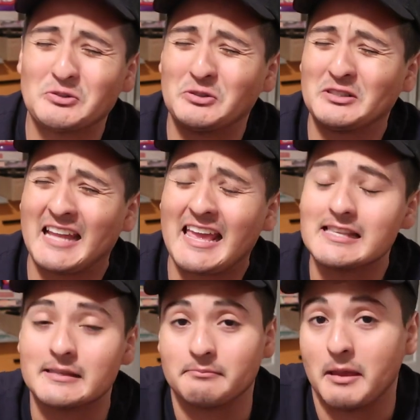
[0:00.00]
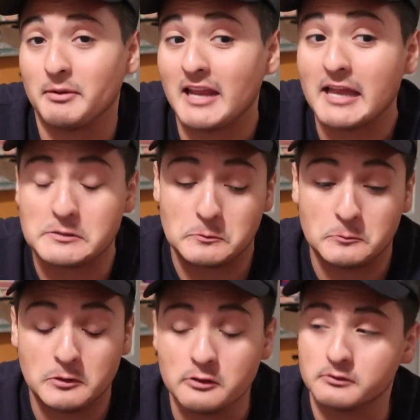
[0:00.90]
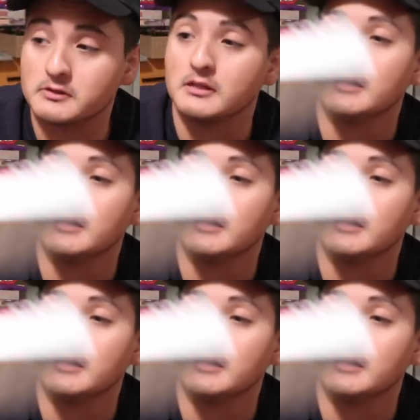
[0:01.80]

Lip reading: or days, maybe days, who knows.